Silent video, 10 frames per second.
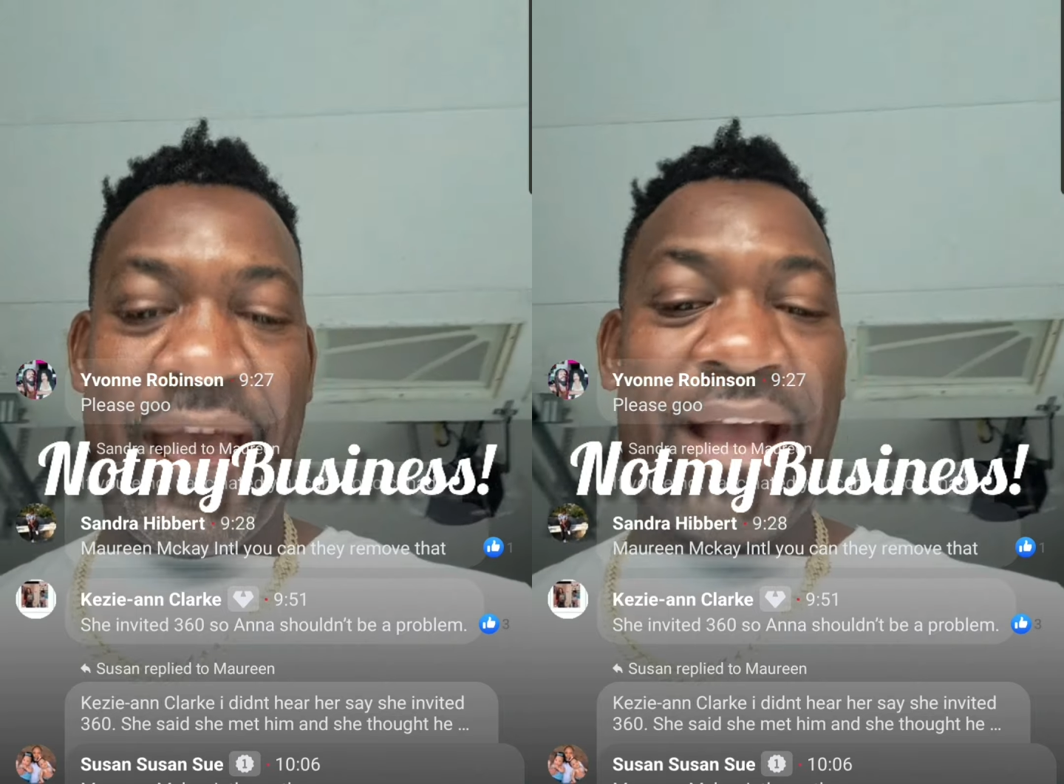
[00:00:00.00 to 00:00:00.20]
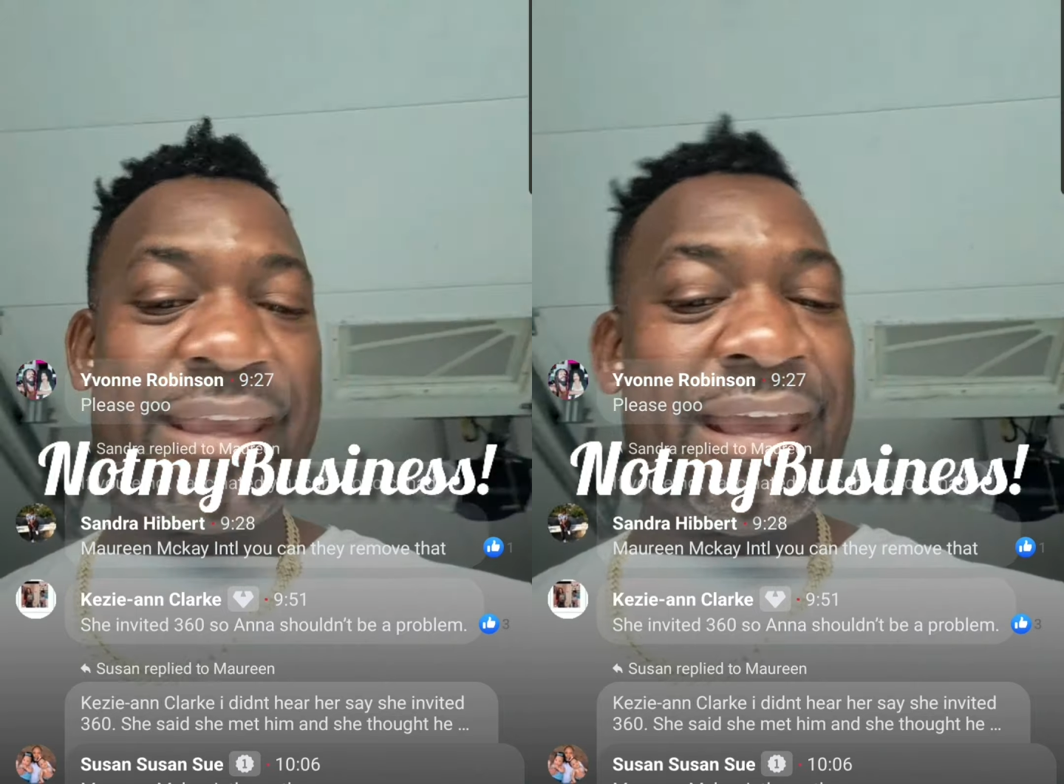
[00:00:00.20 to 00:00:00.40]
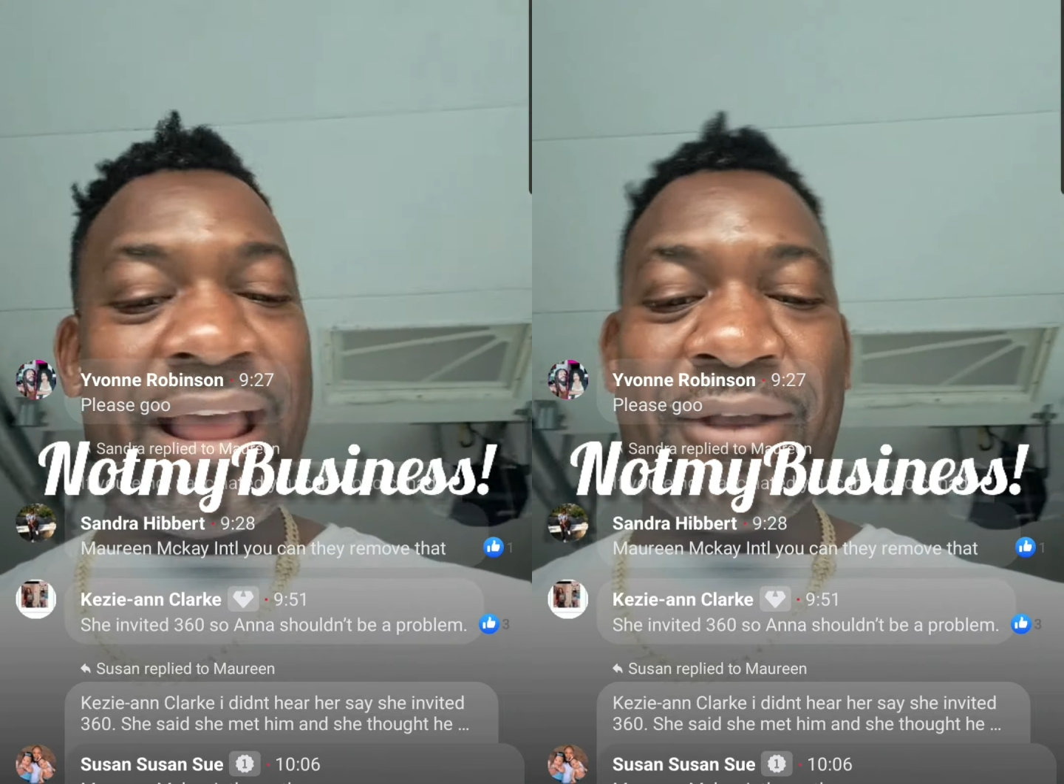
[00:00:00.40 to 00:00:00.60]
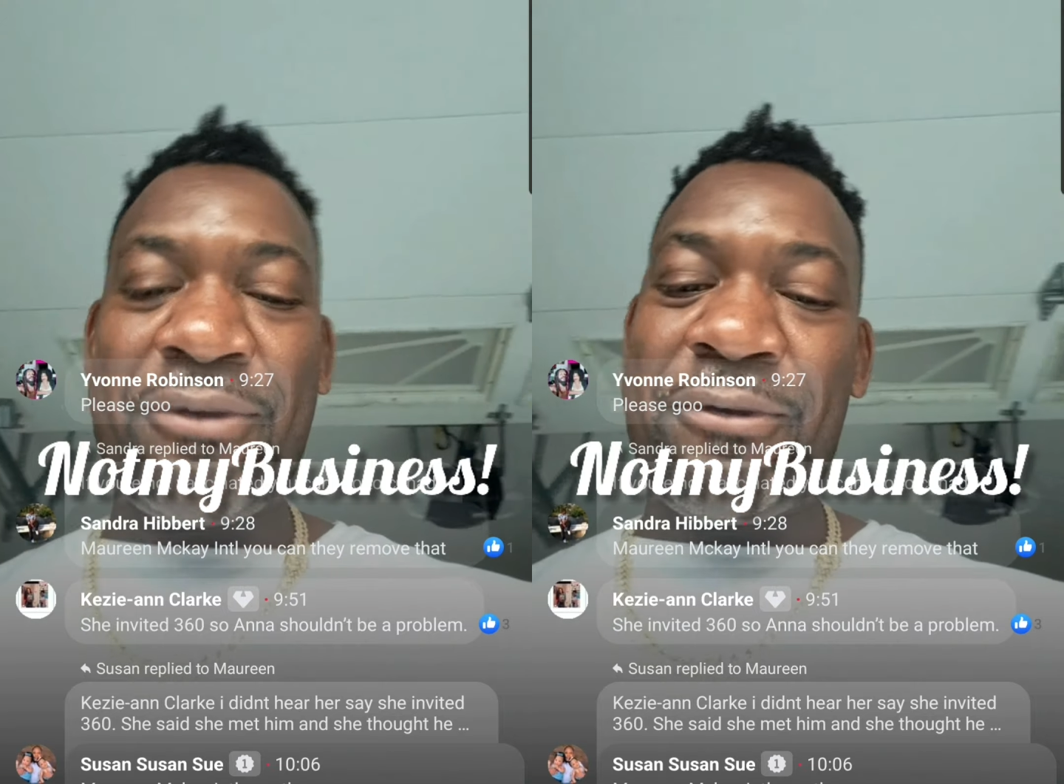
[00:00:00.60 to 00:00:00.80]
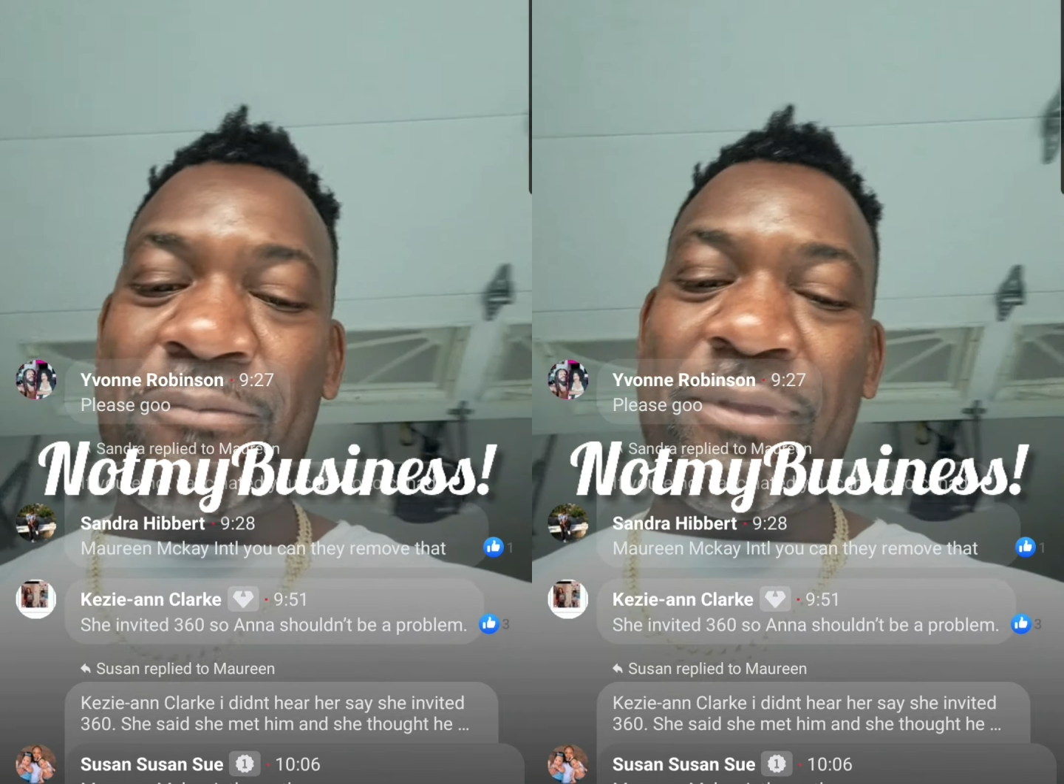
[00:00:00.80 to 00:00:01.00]
I
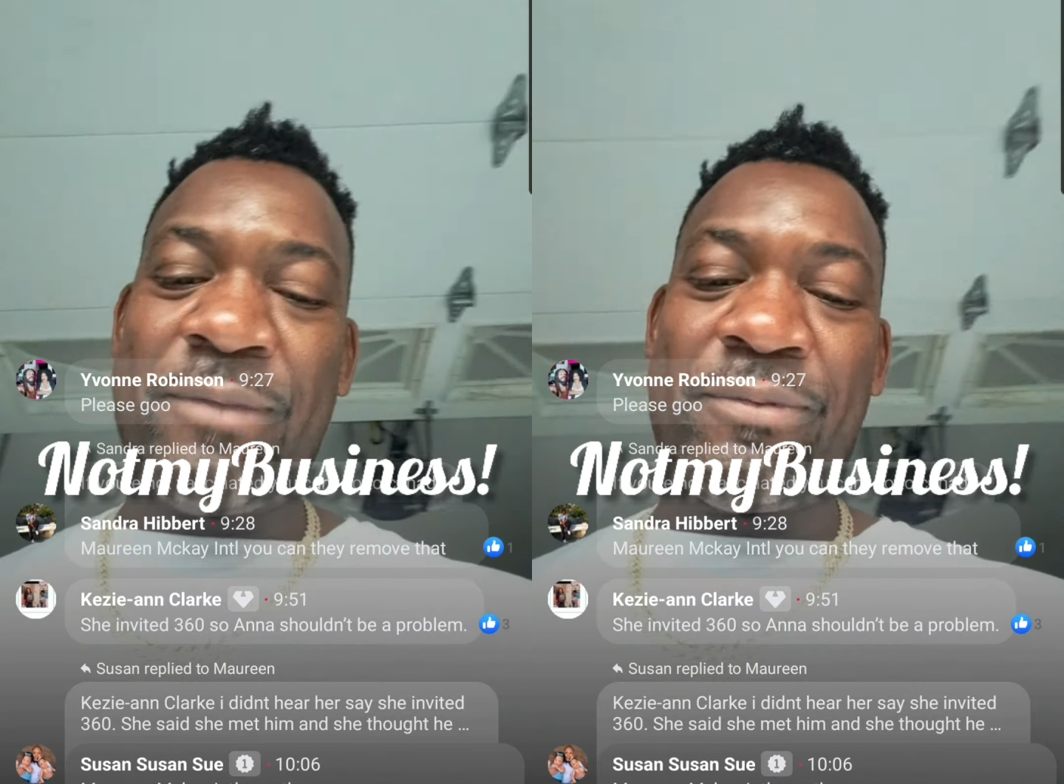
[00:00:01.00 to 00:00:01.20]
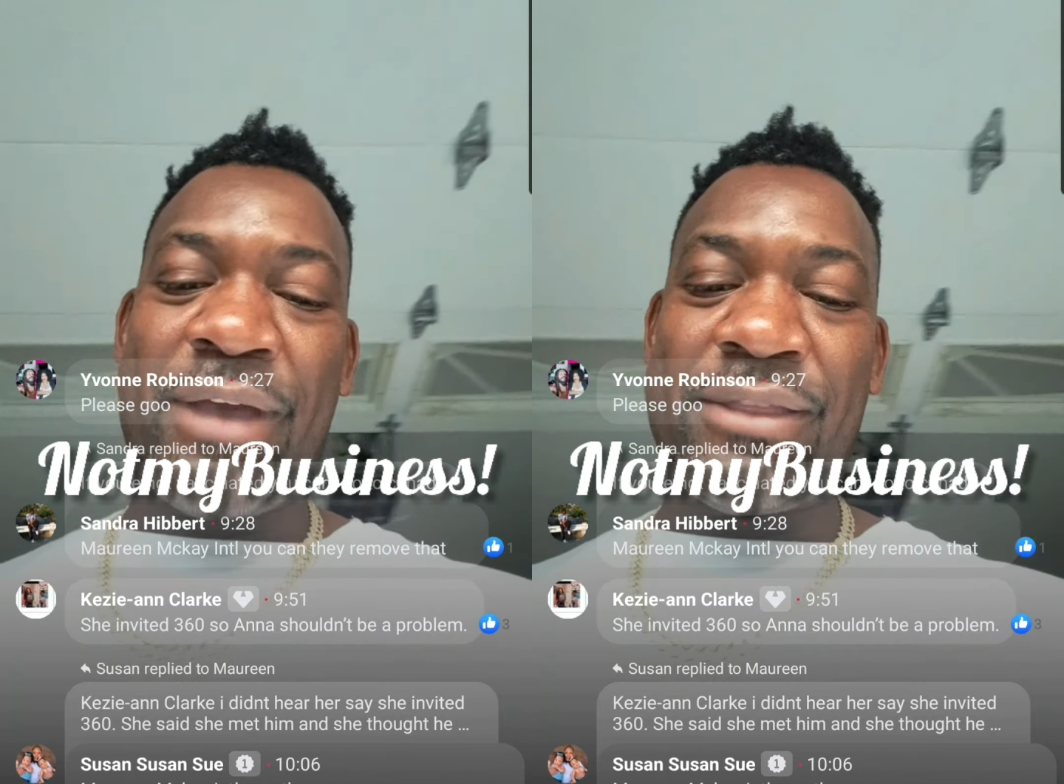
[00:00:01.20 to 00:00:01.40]
cannot go, people.